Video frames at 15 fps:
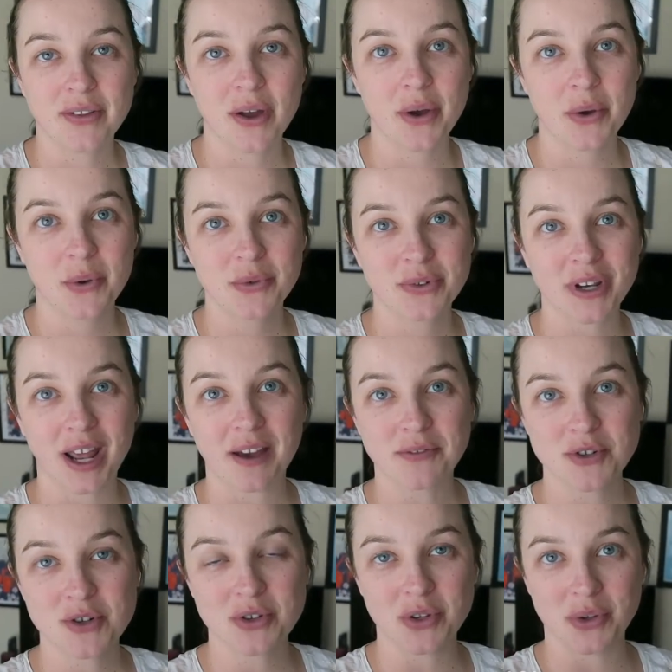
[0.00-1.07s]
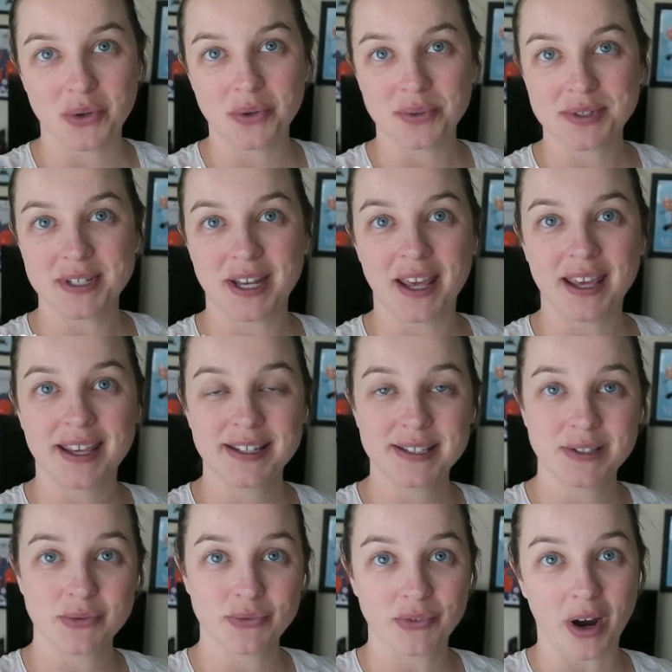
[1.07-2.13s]
Hello, good afternoon. Today
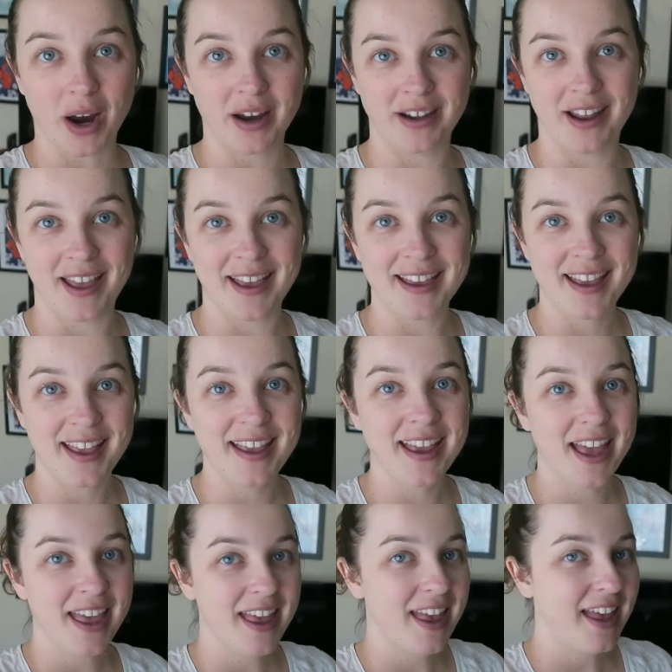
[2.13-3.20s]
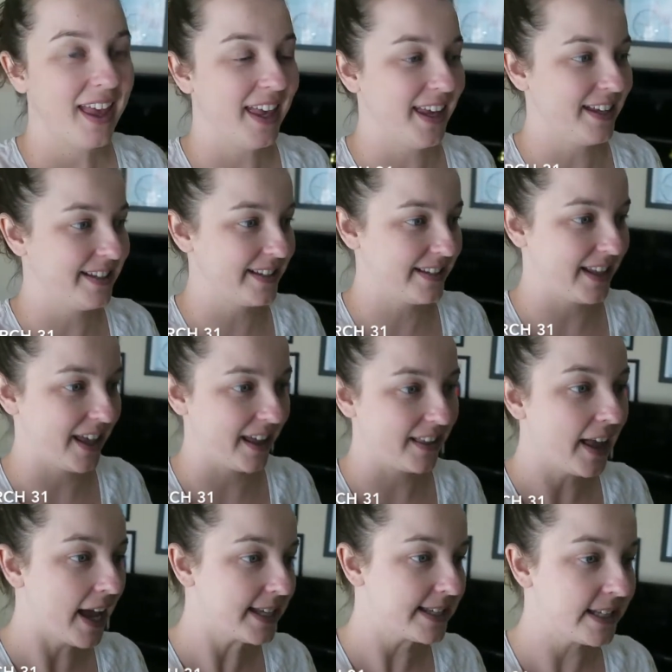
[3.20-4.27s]
is Friday. It's the
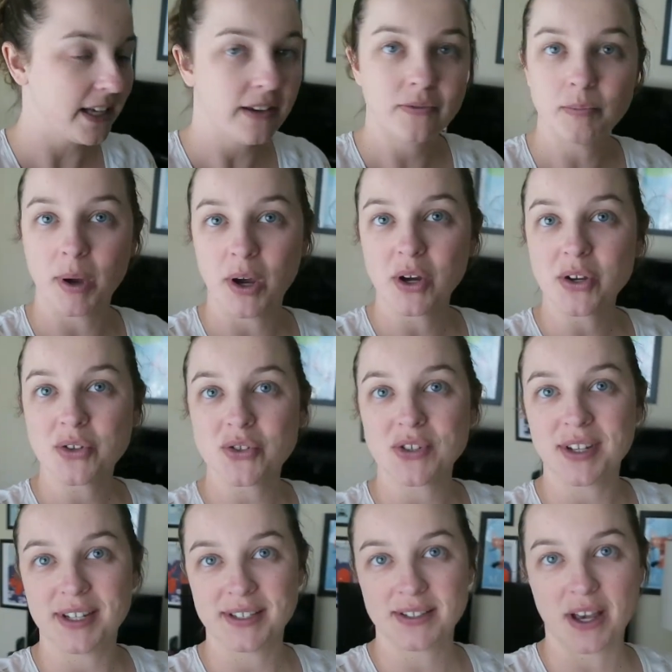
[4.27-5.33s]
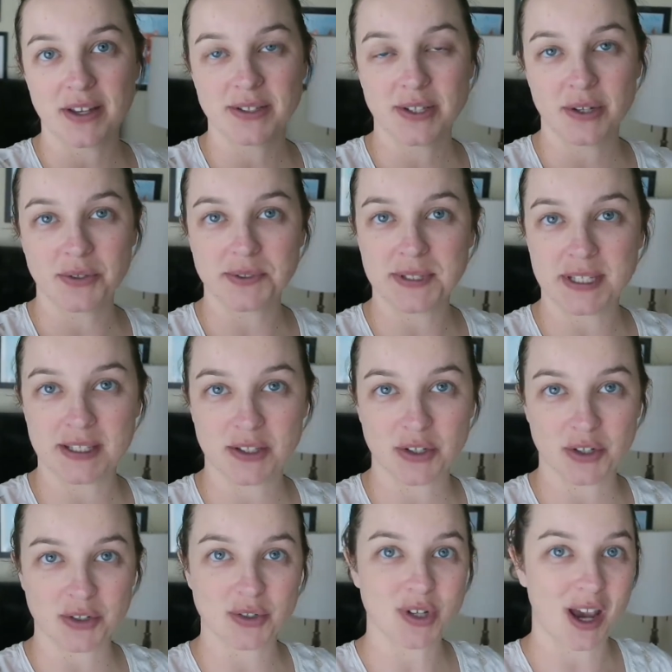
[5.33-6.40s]
last day of March. It is also
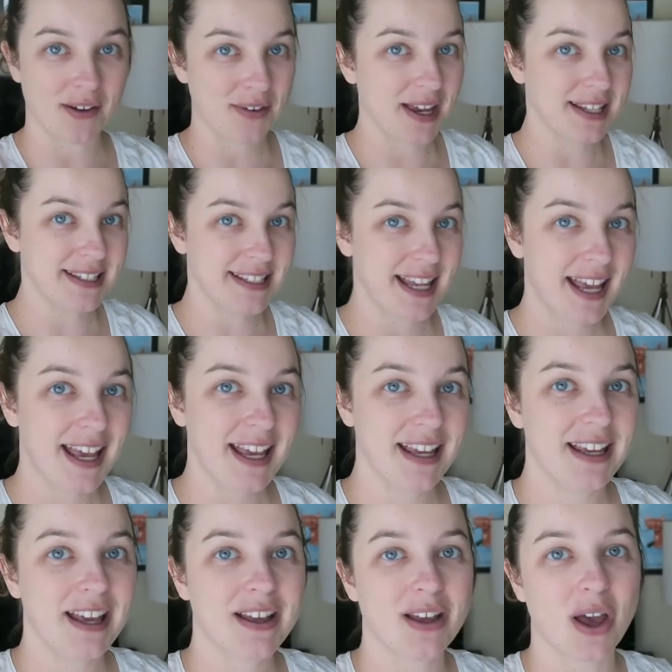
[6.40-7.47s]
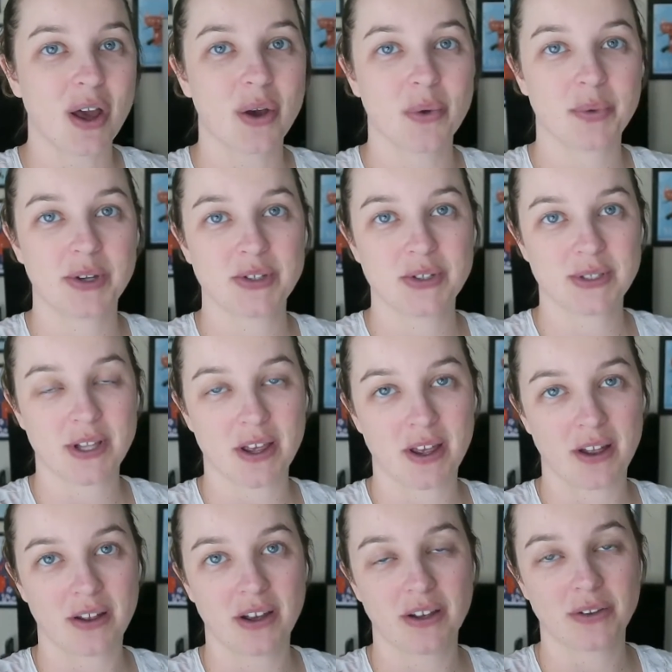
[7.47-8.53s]
Cesar Chavez Day, which is
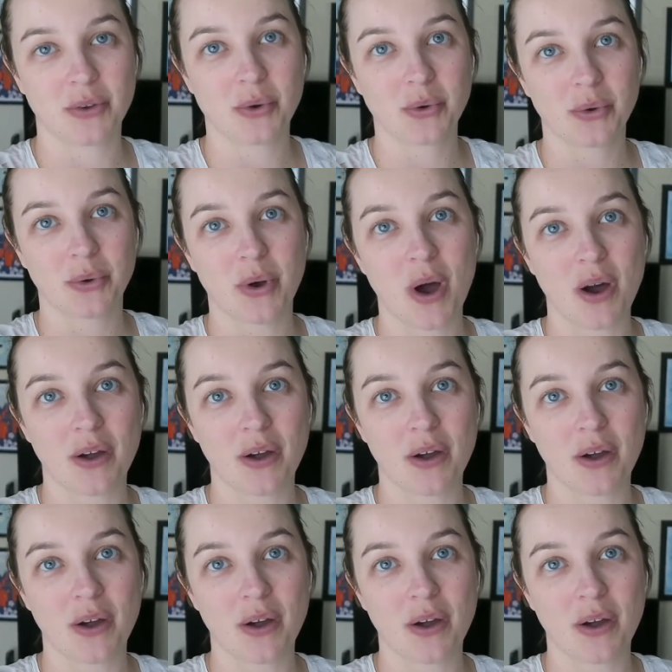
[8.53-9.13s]
a, a, local